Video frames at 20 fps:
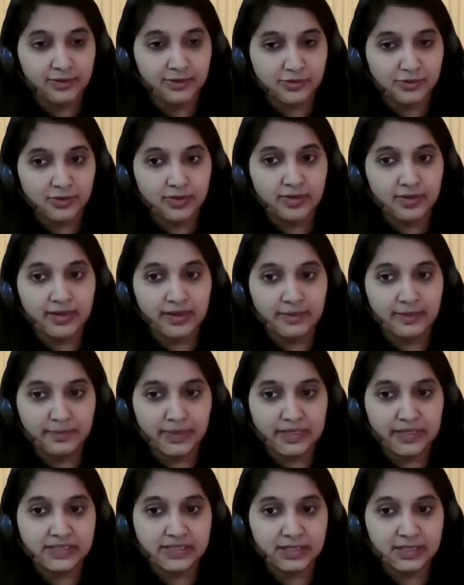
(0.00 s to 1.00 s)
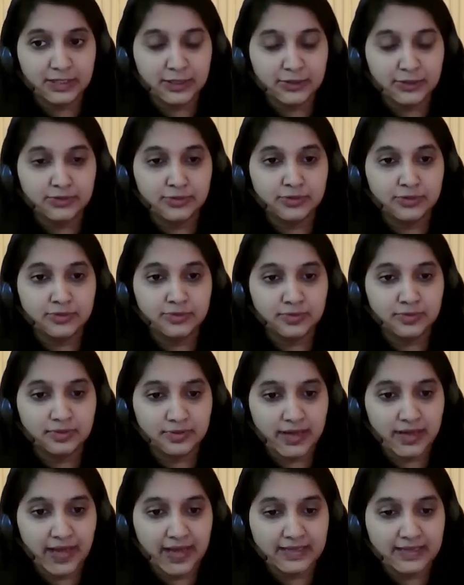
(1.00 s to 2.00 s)
So basically to
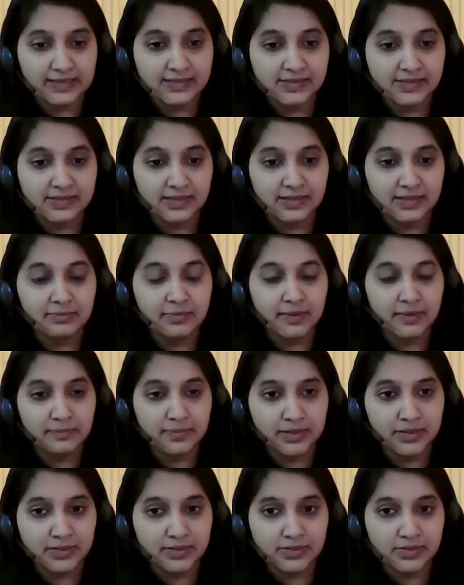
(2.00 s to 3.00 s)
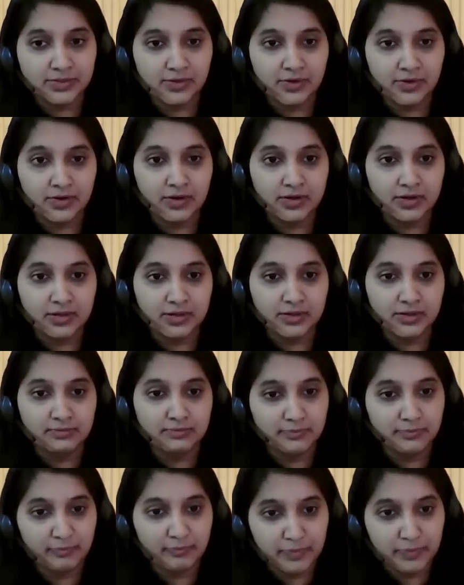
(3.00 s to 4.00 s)
access the members or
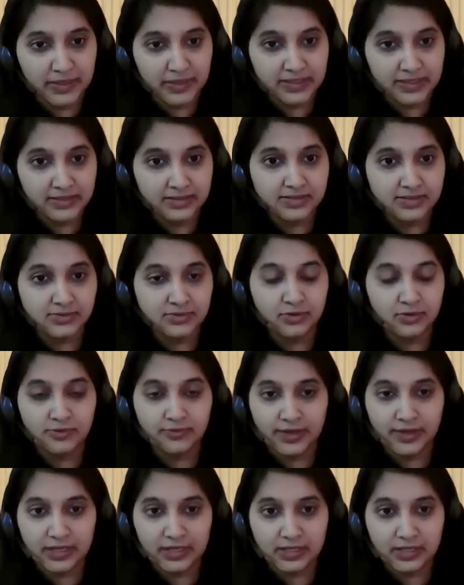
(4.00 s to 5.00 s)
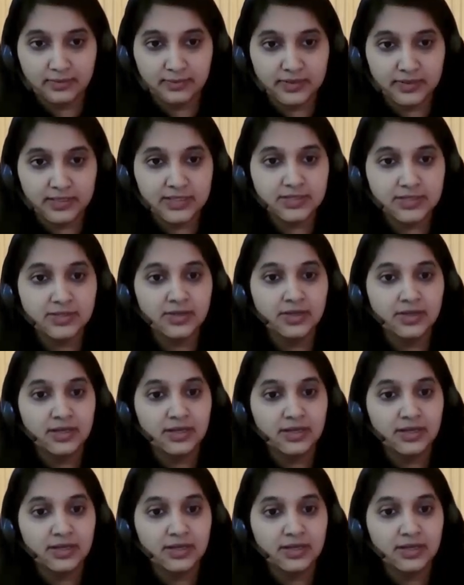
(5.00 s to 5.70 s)
methods or variables